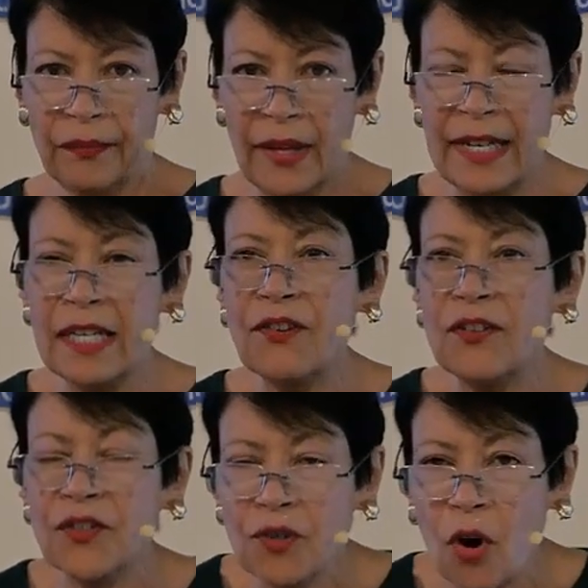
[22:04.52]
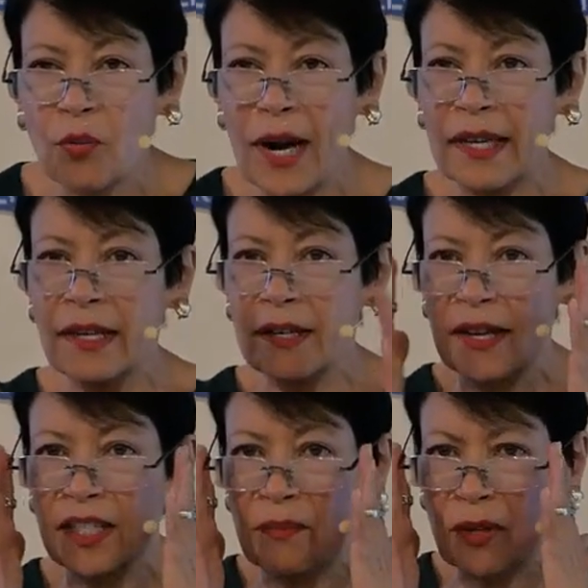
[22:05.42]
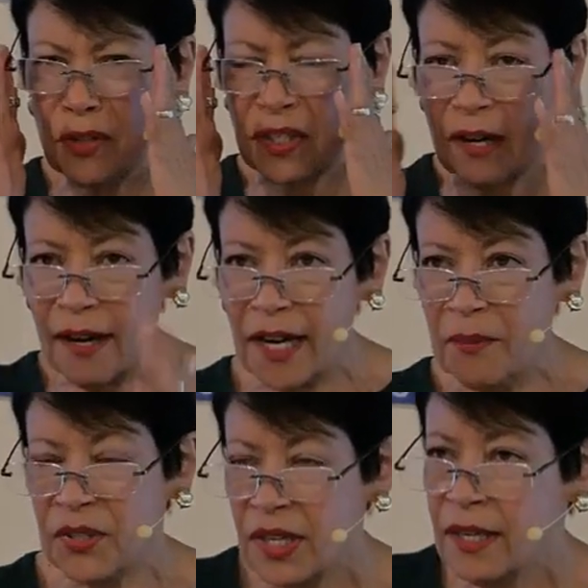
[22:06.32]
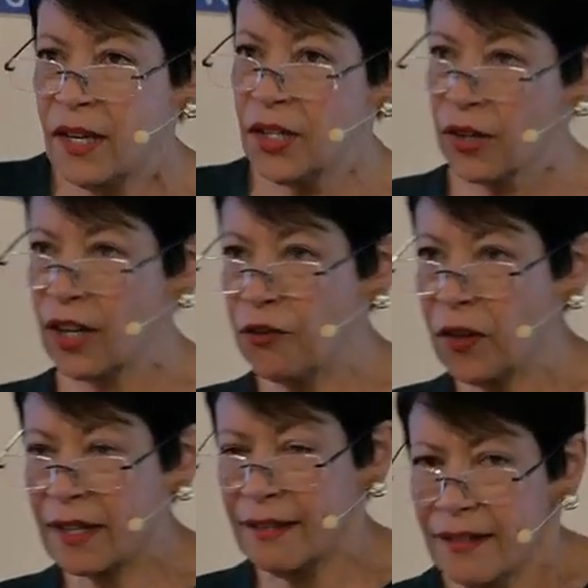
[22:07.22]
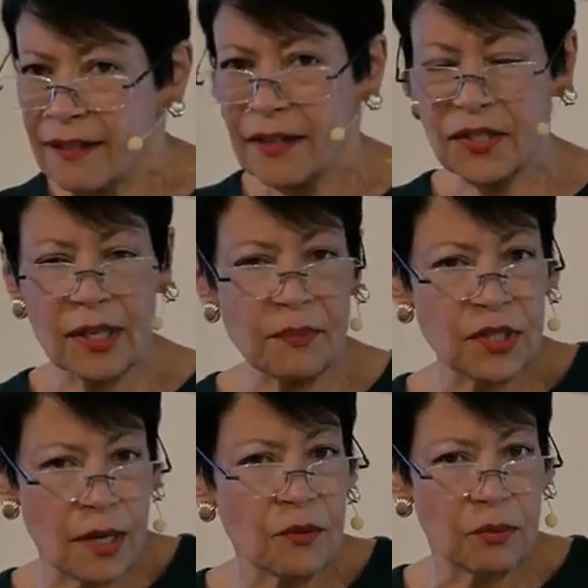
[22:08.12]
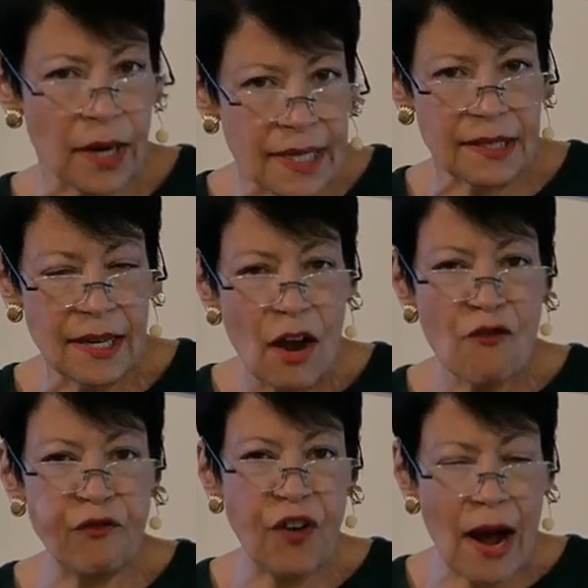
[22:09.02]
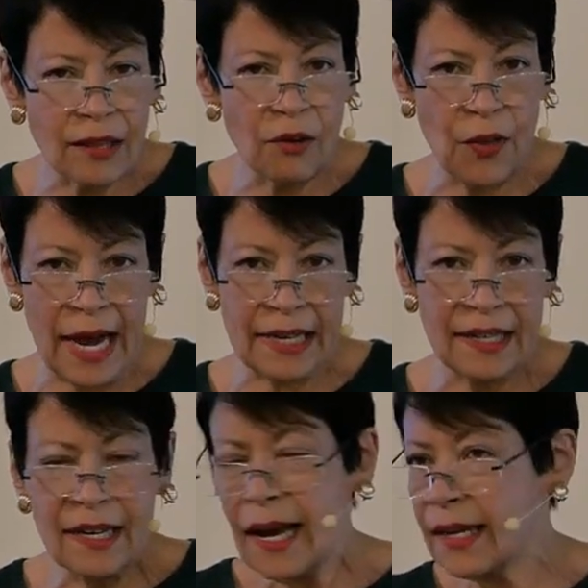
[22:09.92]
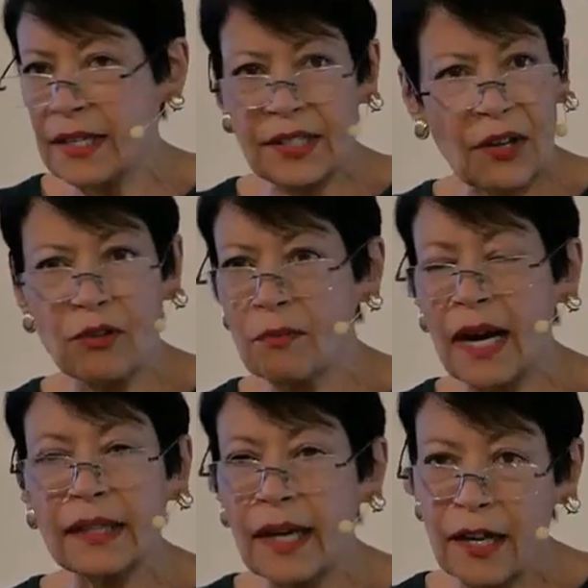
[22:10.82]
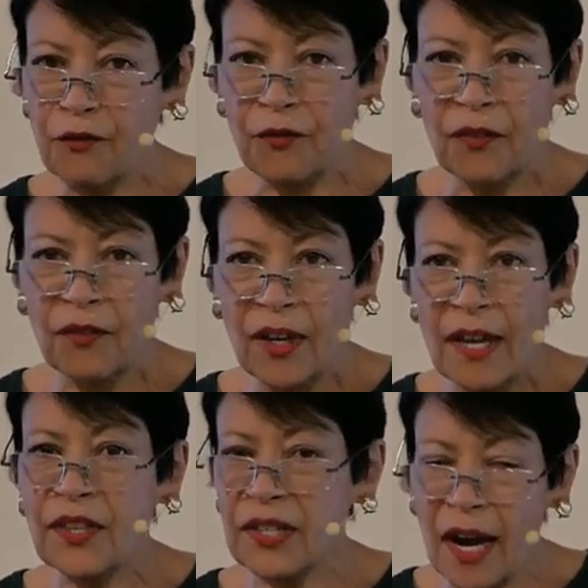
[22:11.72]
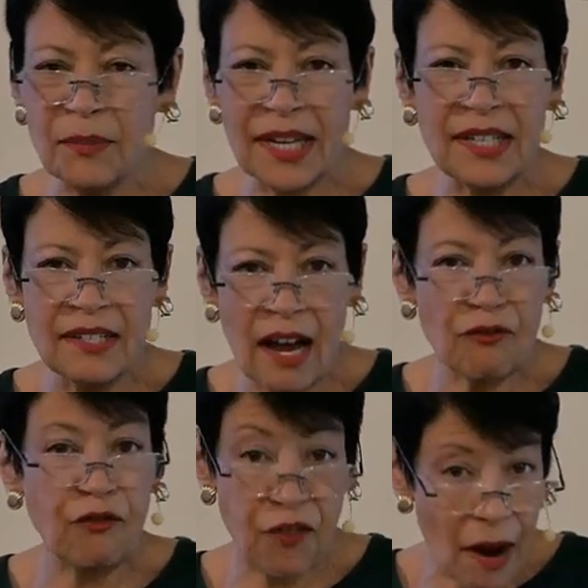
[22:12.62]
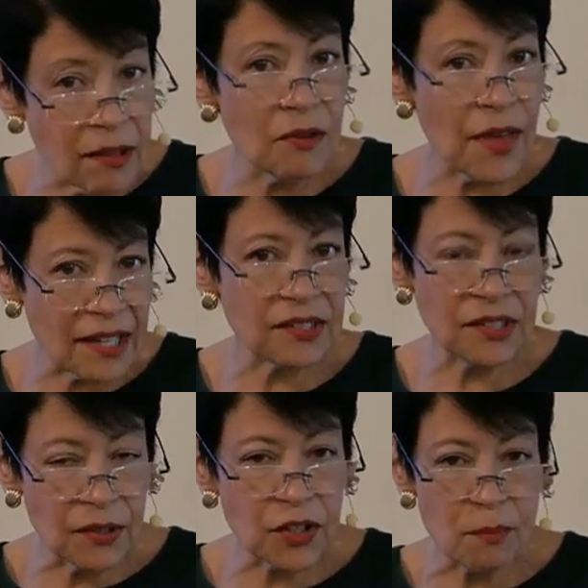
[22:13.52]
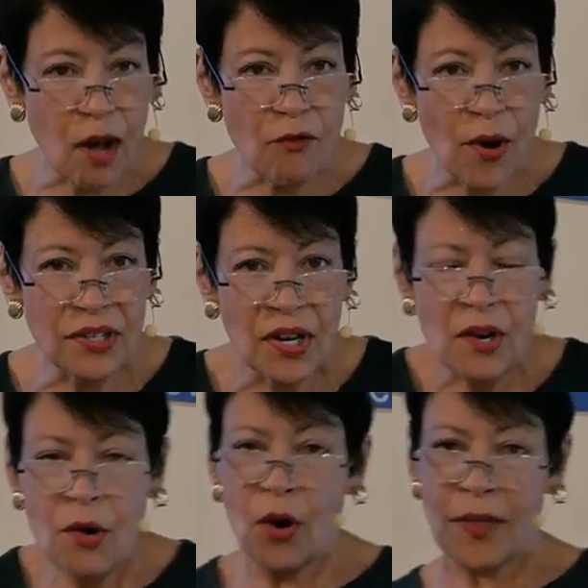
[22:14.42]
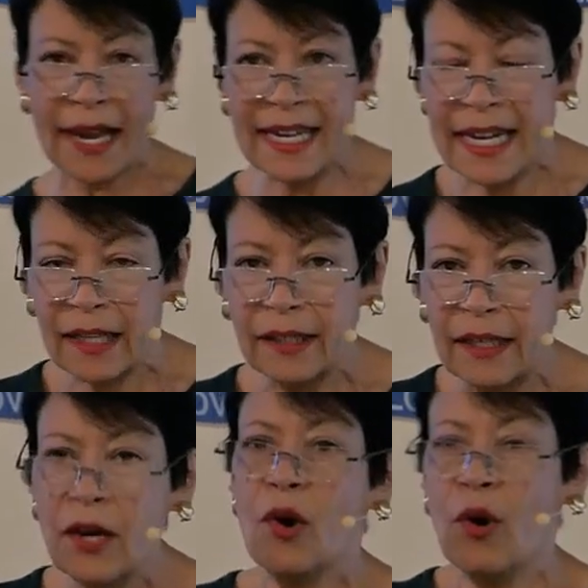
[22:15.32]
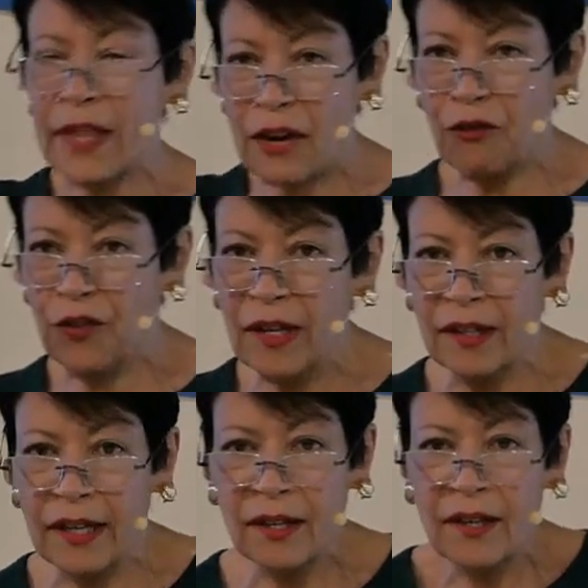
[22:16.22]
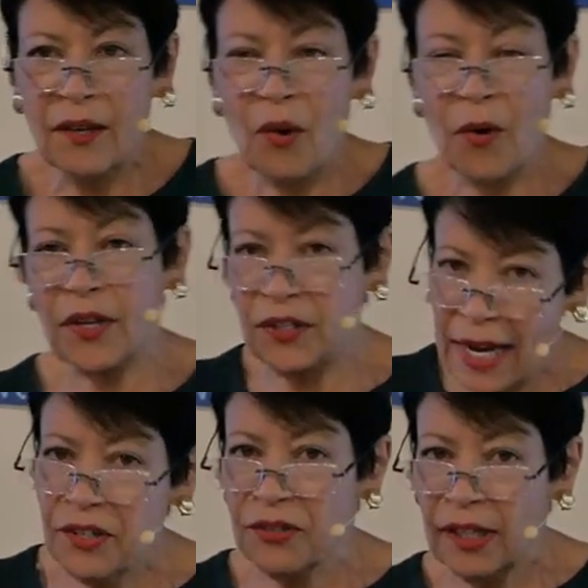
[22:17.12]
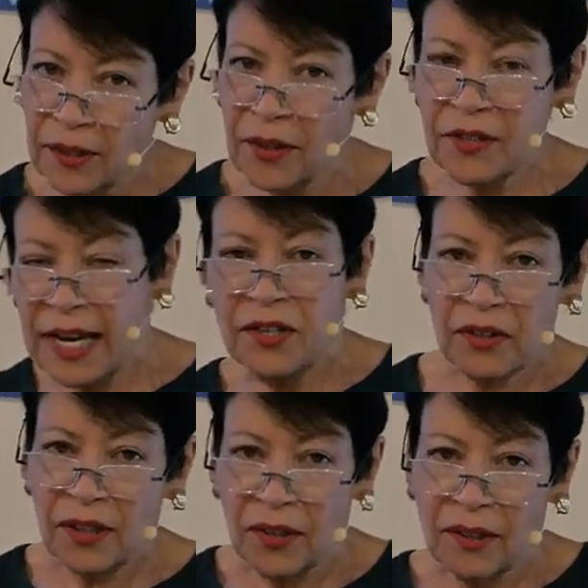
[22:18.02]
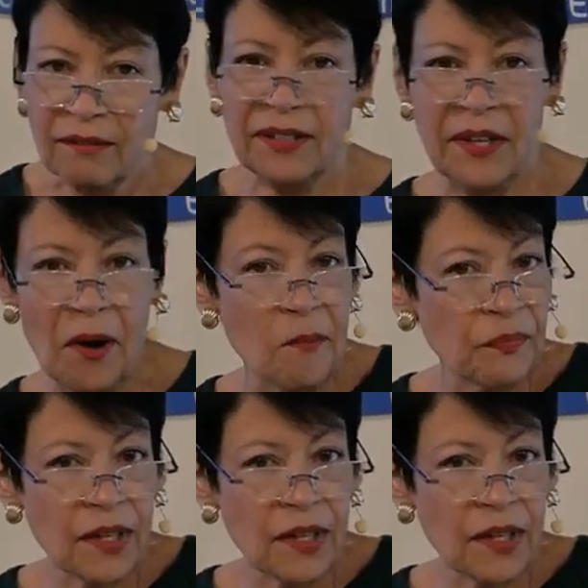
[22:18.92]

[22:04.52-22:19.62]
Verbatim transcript: And even if you don't recognize him, there's times you're going to feel like, something's not right. Follow that. I can tell you in my life, the times I did not follow that still small voice or that inkling or that feeling or the danger alert, you know,